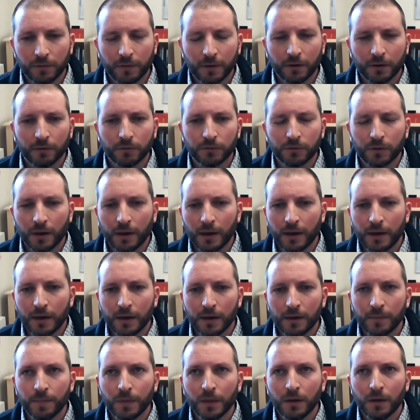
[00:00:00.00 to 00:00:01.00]
there's
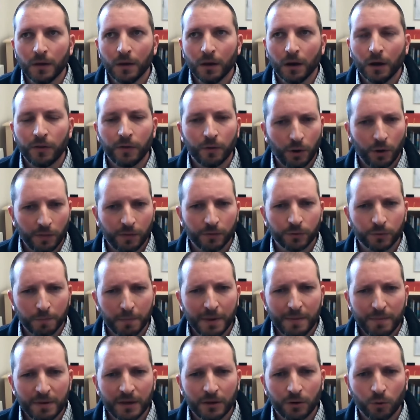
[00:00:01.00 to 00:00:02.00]

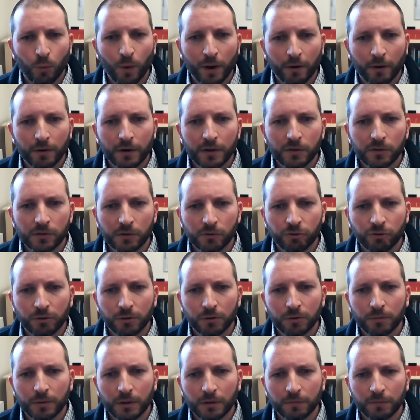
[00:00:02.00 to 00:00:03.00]
maybe an awareness
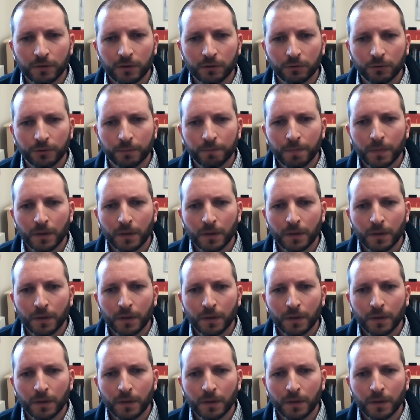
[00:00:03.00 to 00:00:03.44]
issue in the field,